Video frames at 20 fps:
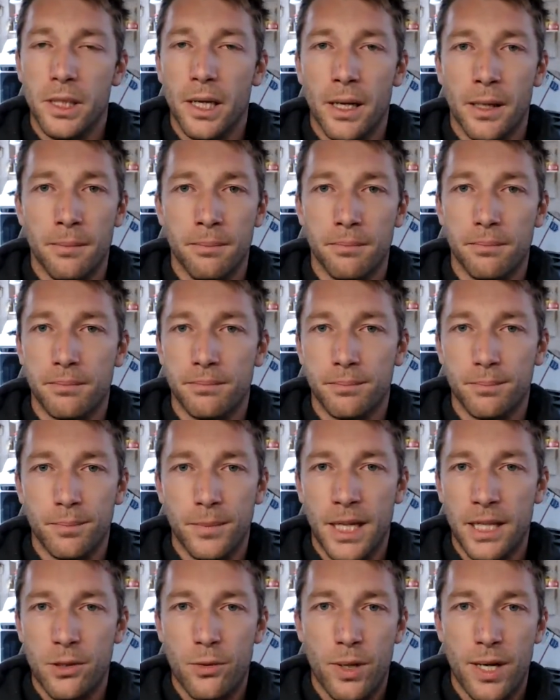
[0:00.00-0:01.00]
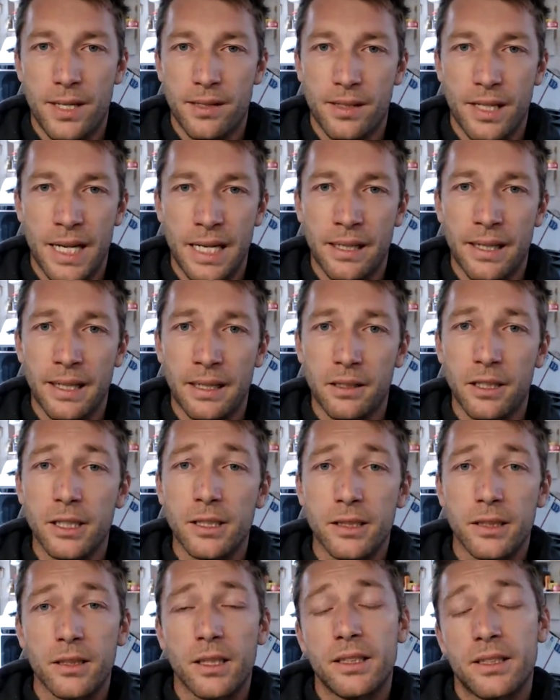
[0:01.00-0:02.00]
YouTube's done. That's why I
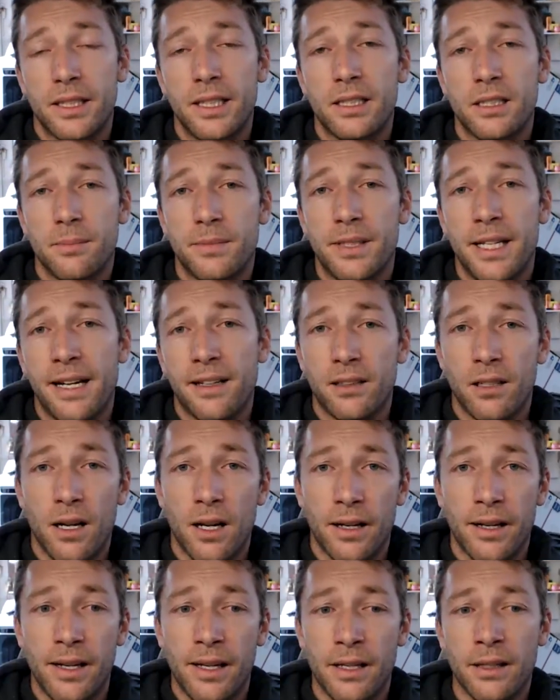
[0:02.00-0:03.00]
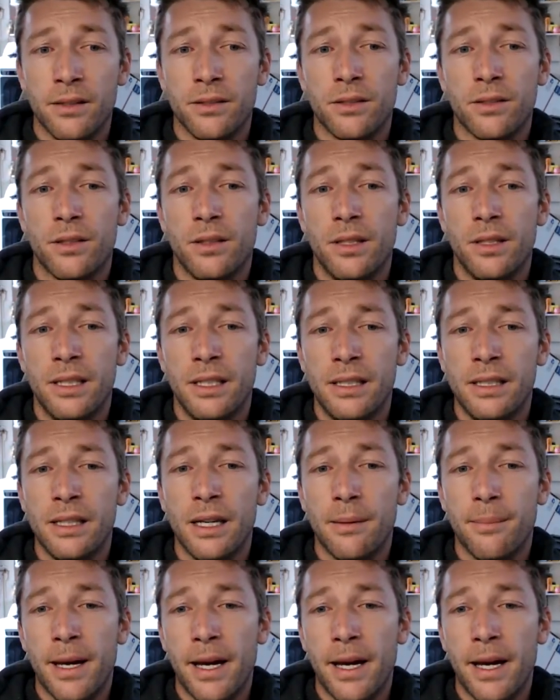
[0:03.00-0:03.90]
say, like, let's get some tech talk in.